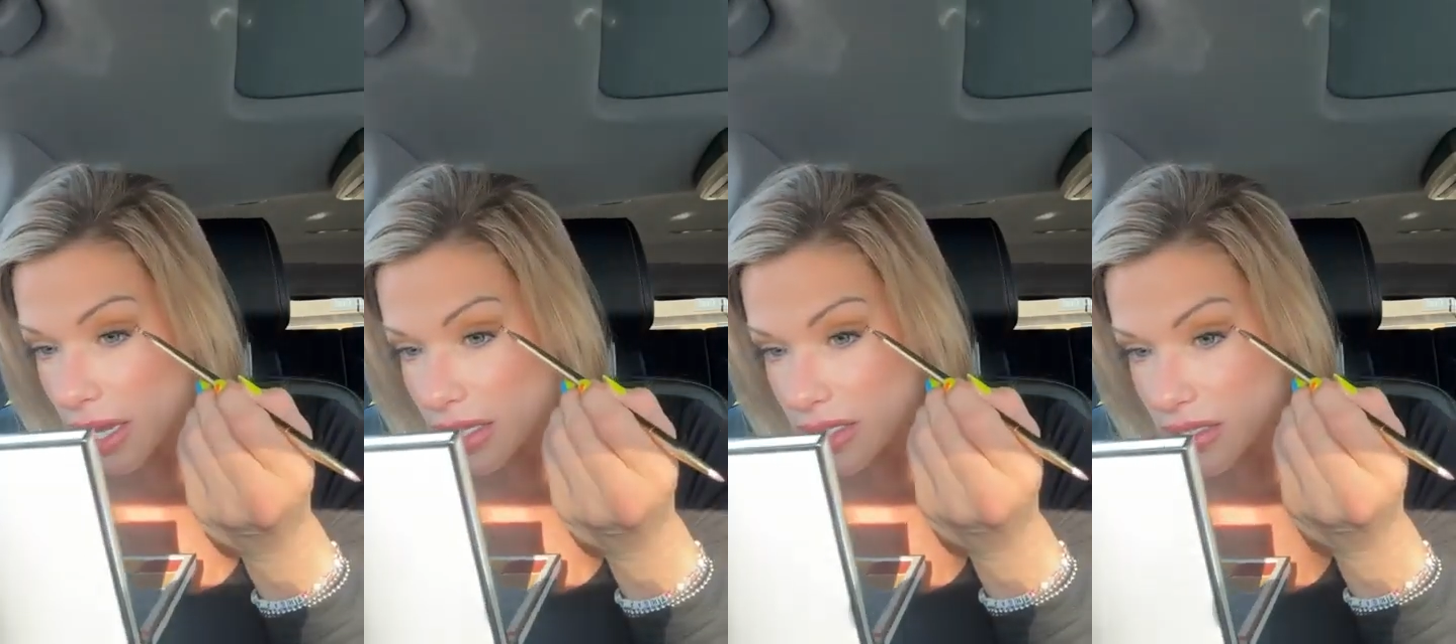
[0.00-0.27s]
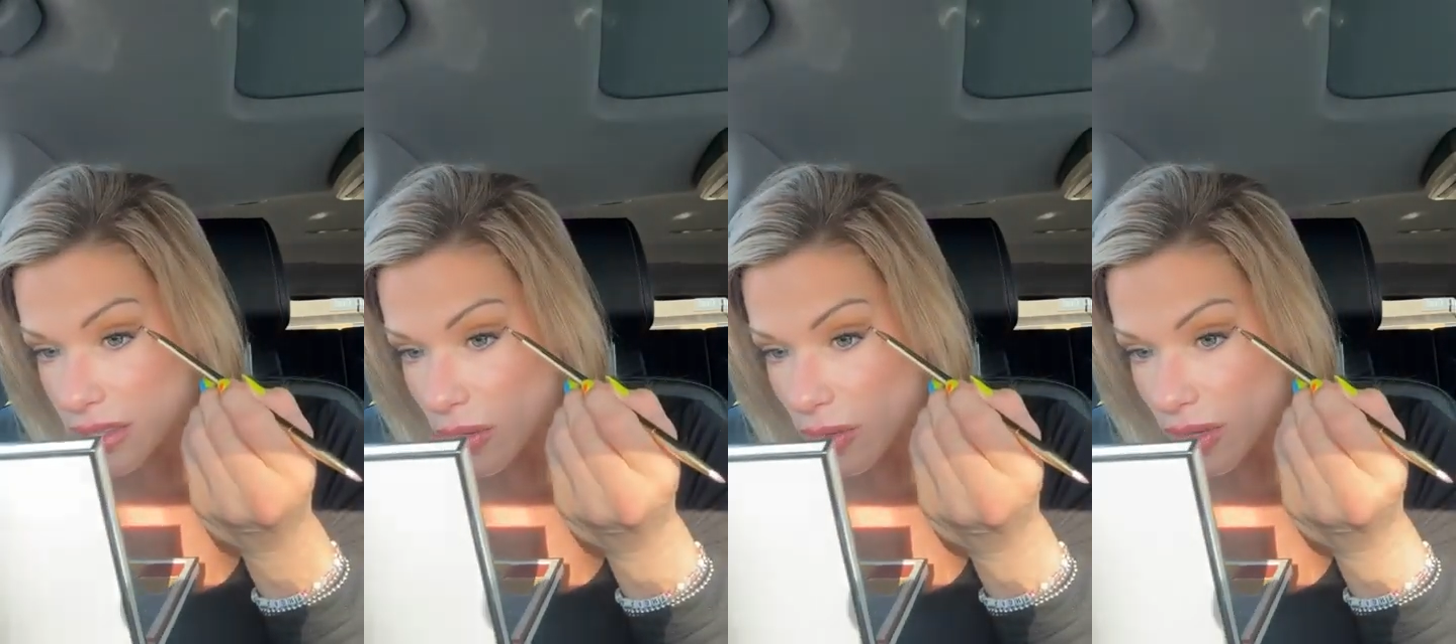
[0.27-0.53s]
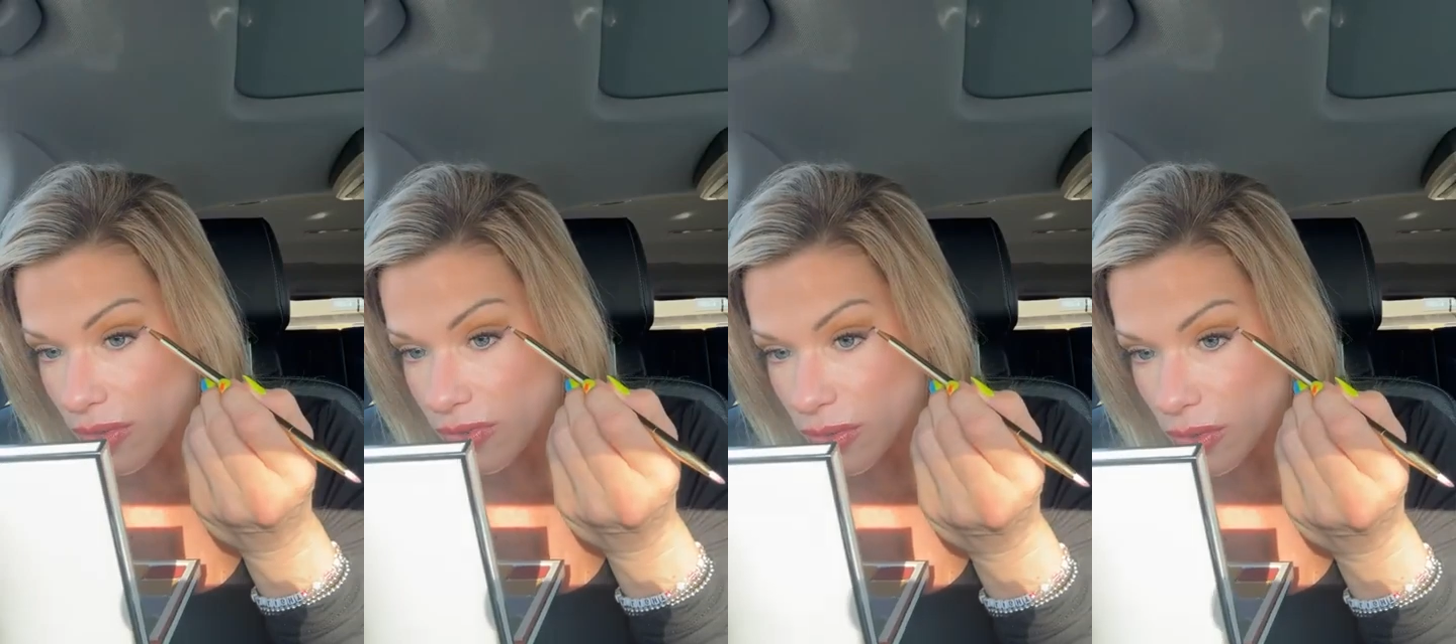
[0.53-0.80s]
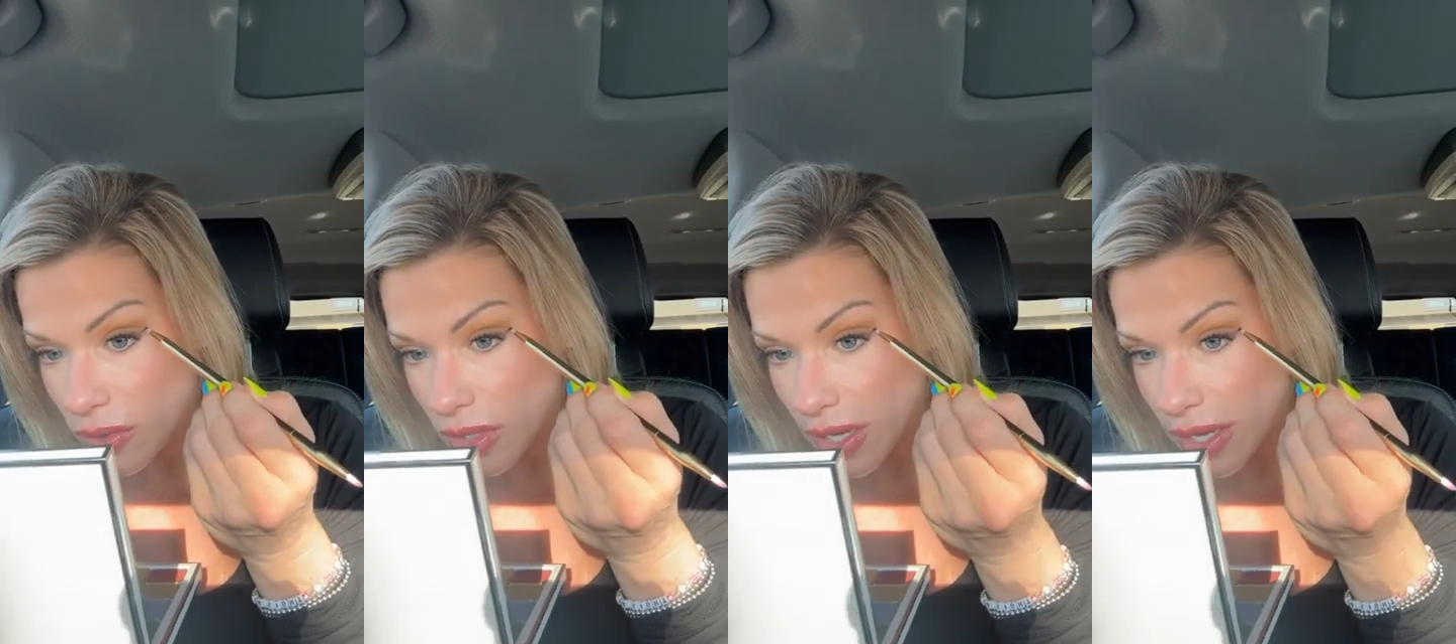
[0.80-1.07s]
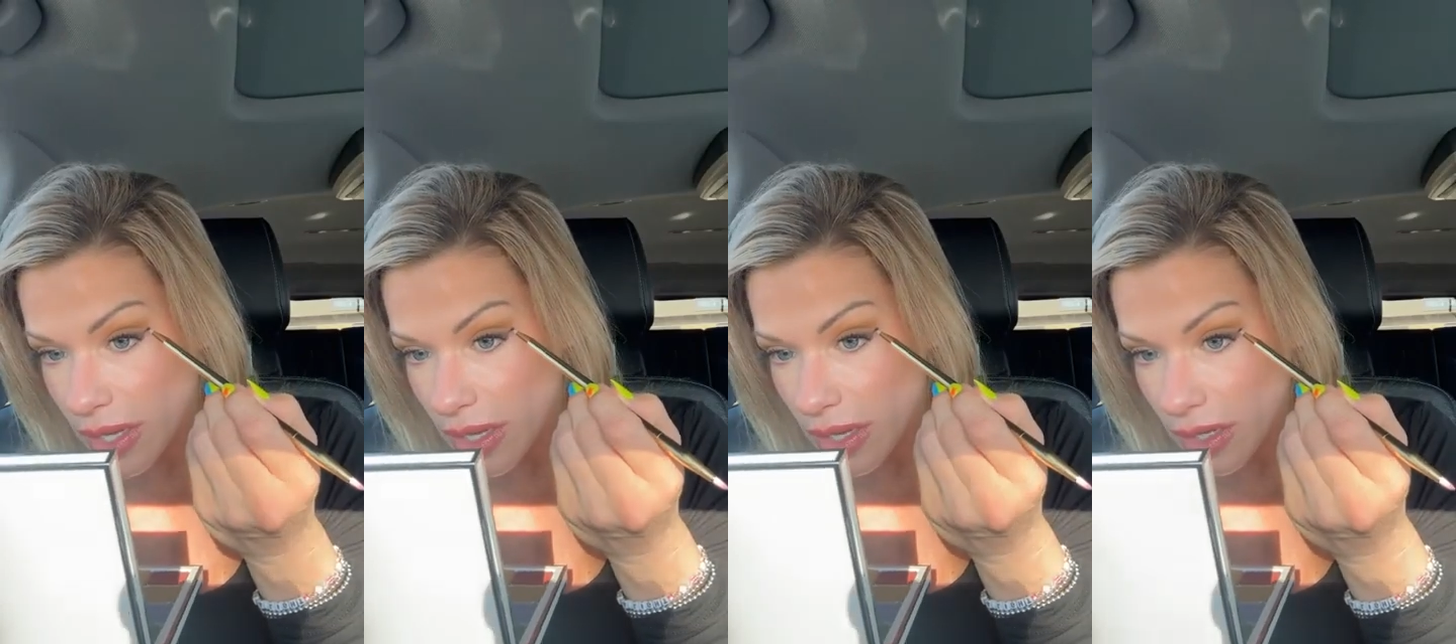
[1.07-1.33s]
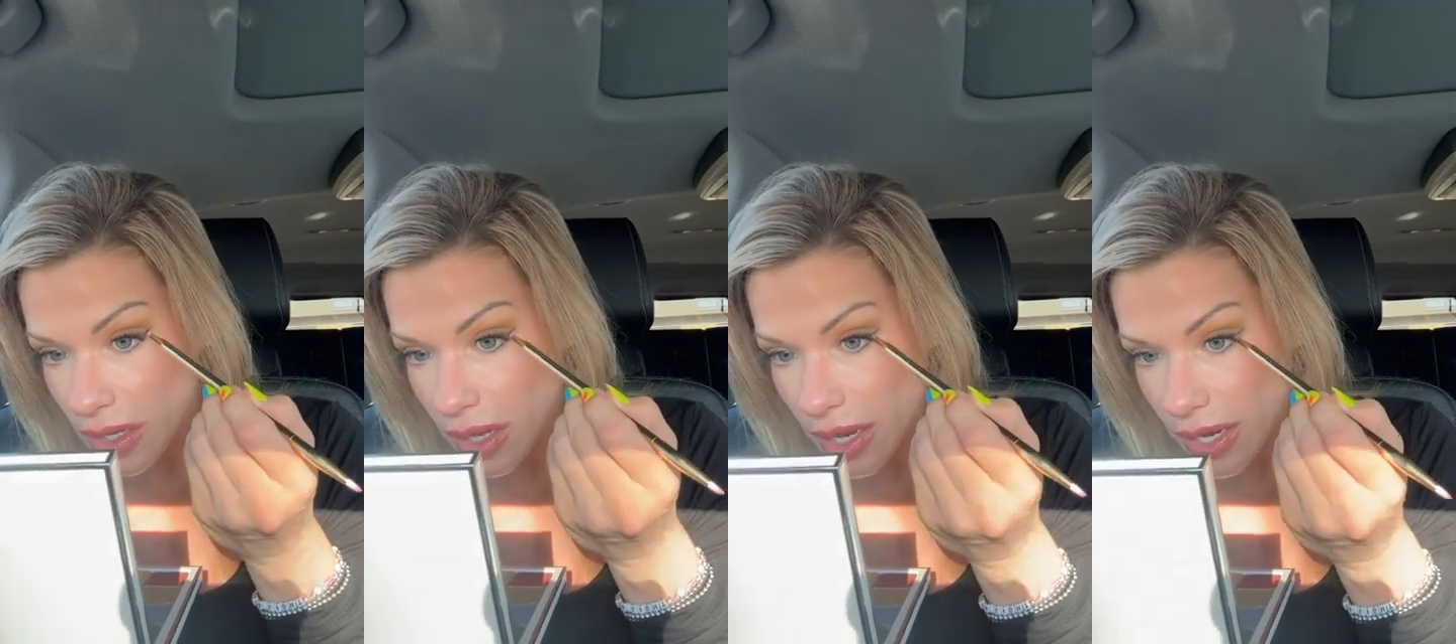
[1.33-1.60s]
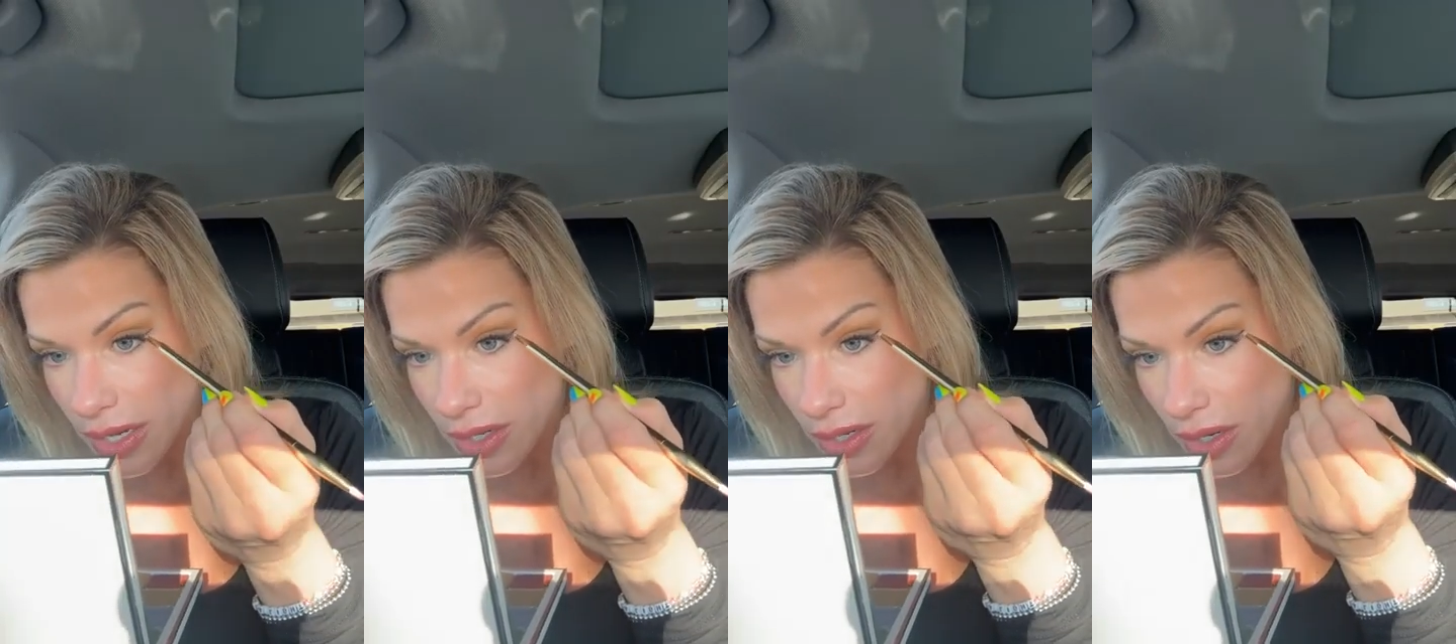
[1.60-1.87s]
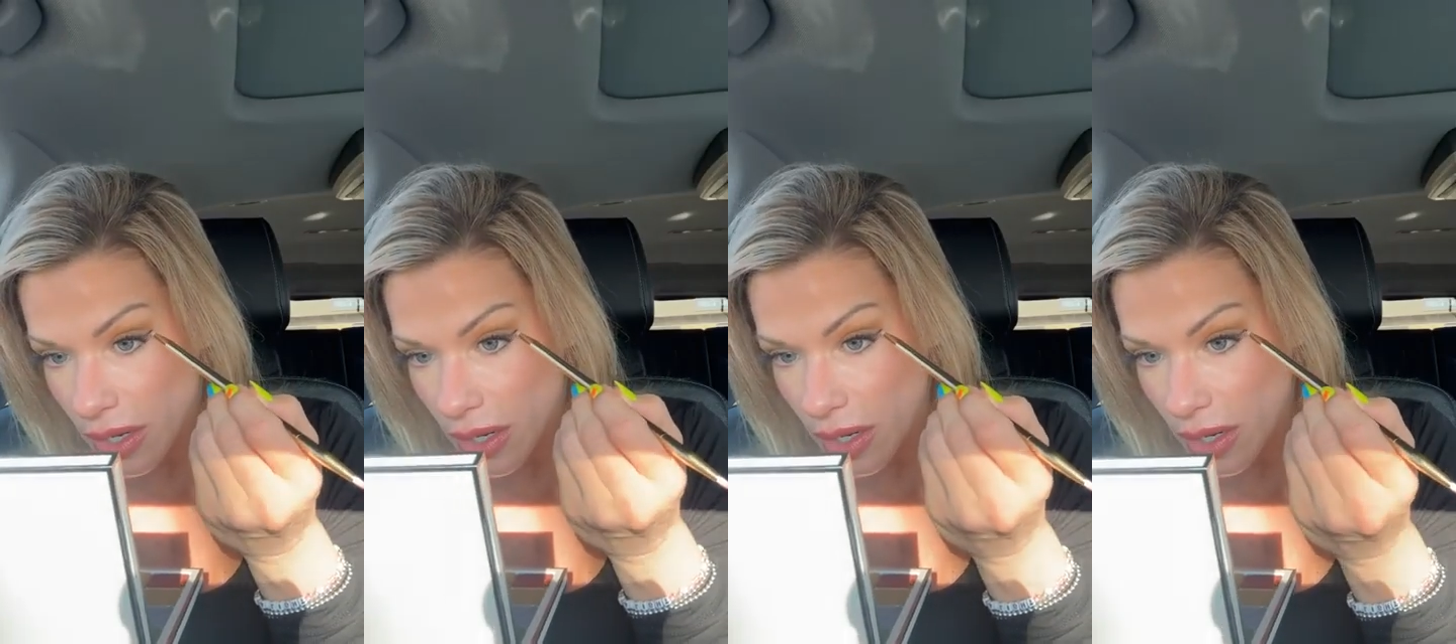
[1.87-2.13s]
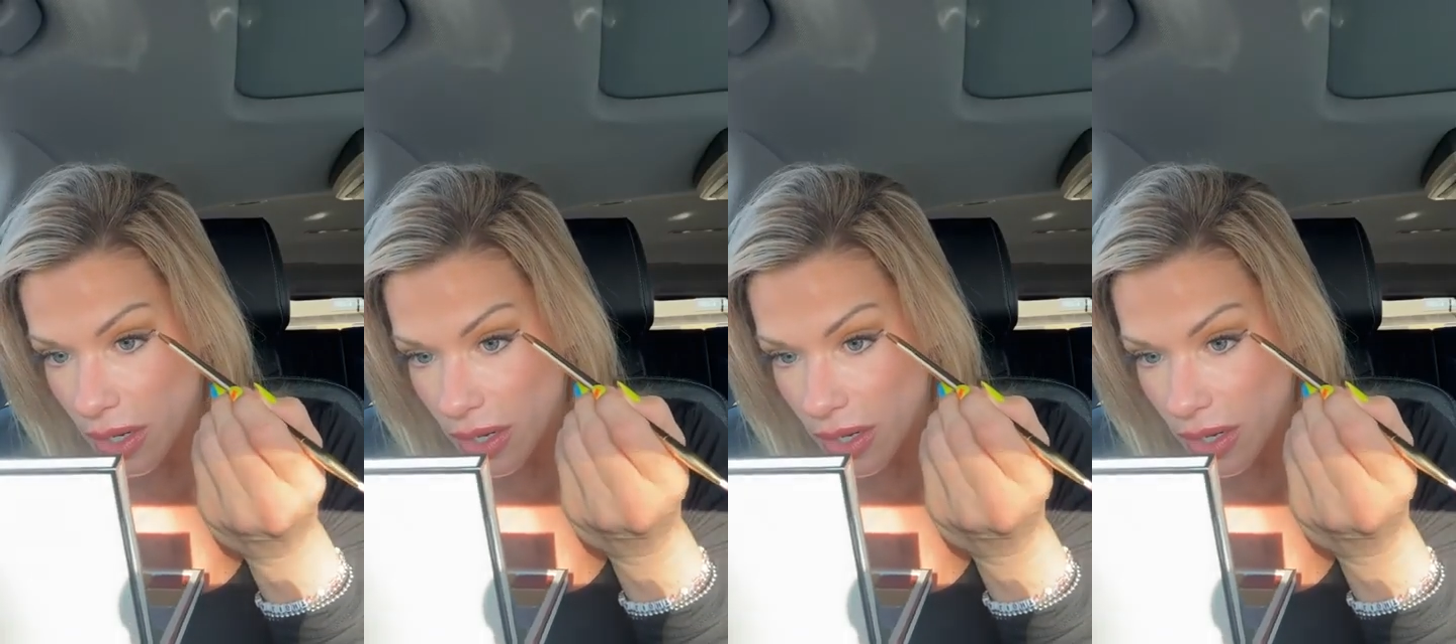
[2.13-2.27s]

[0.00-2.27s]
So if you like a liner